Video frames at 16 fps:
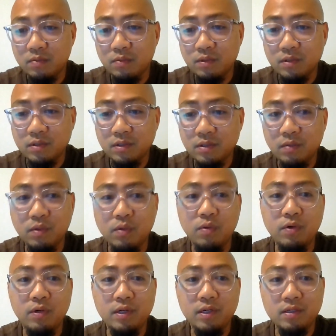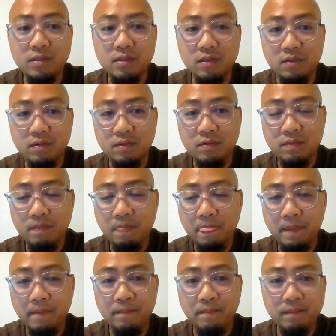was the recording itself.
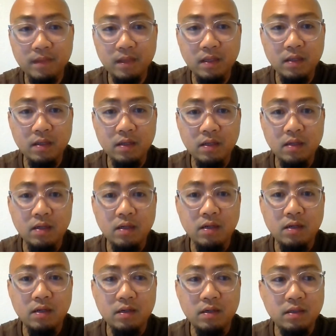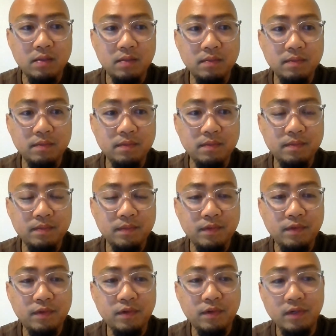Um,
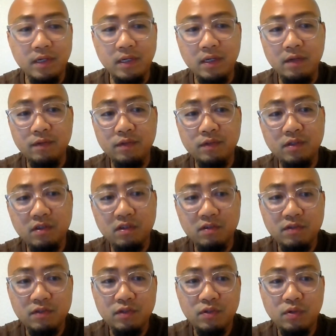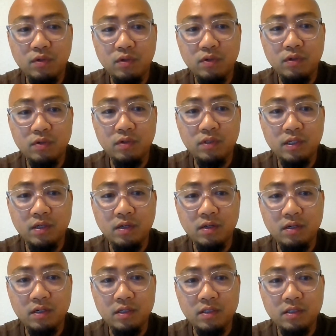for a photography tutorial, the
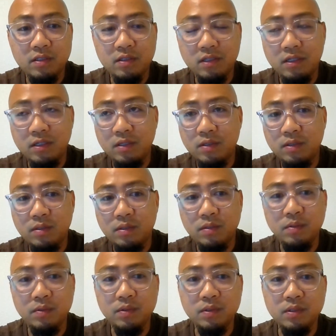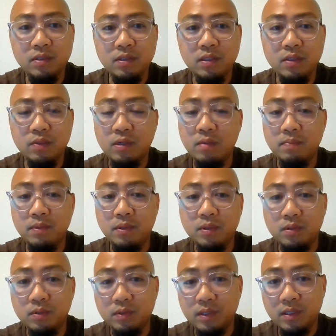audience needed to see what I'm
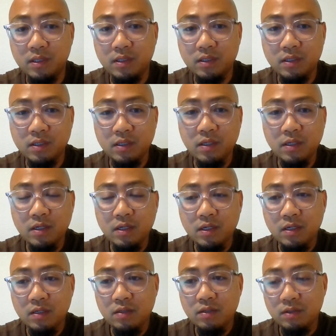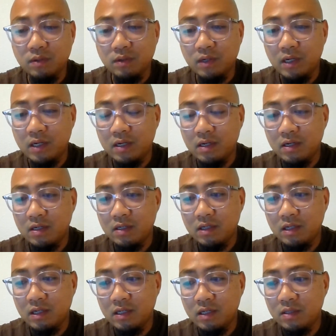doing. So I kind
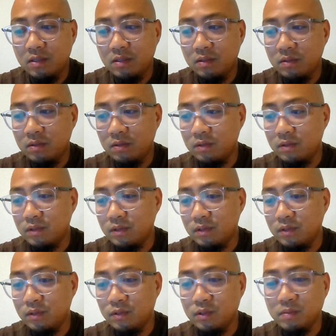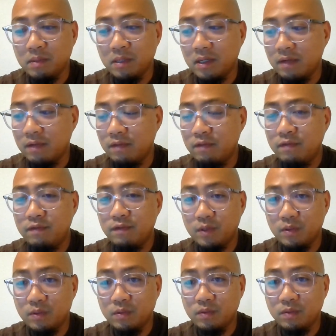of had to use my
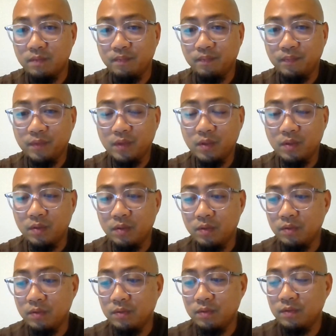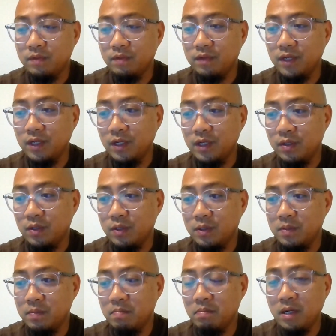phone to
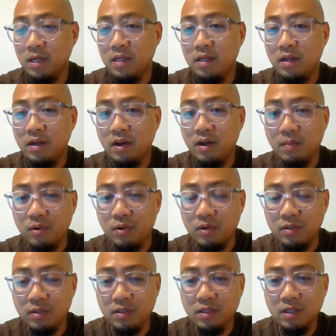video my camera.